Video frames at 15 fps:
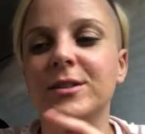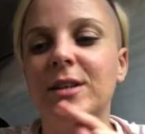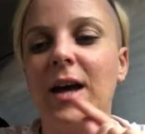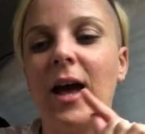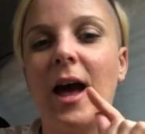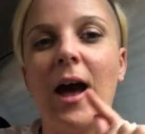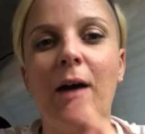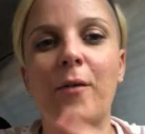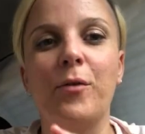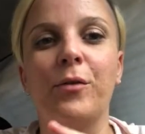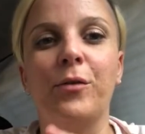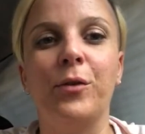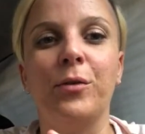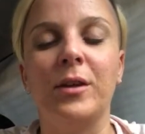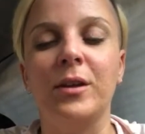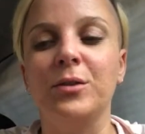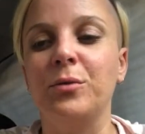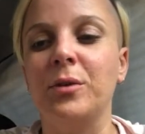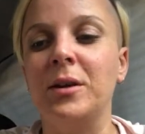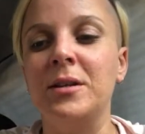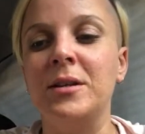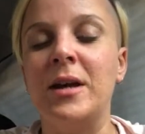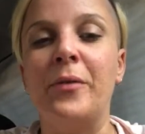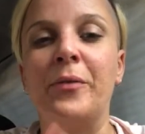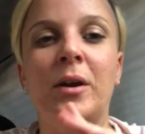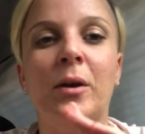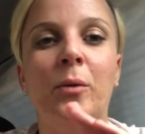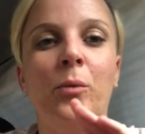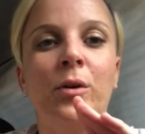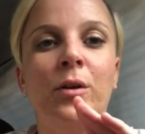I have a few things written down that
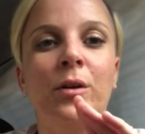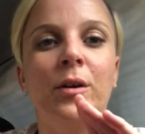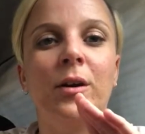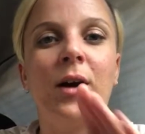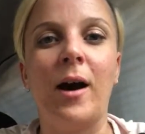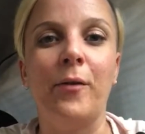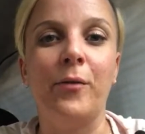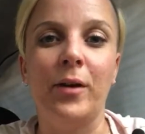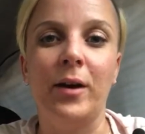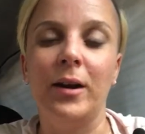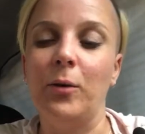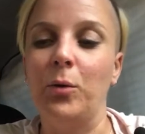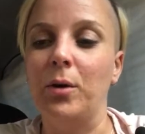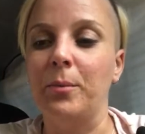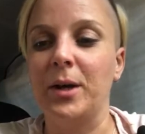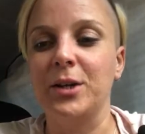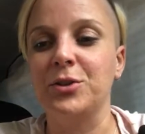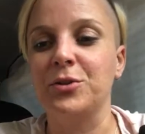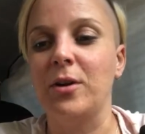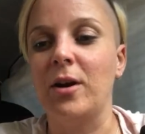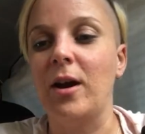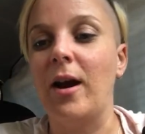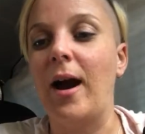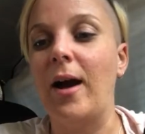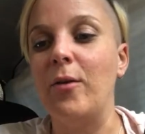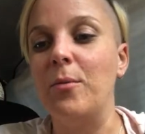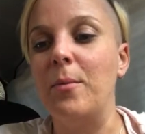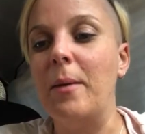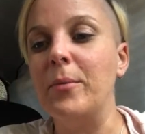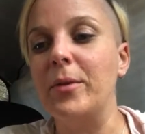I want to cover and I want to make sure I
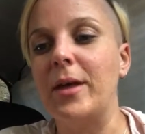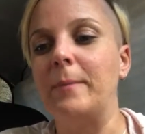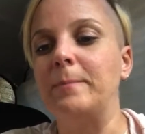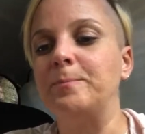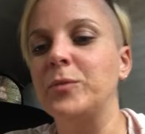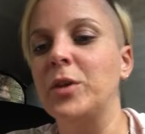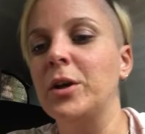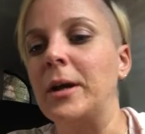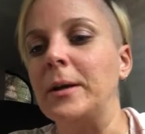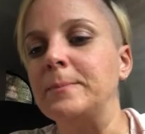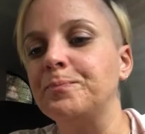remember that. Okay.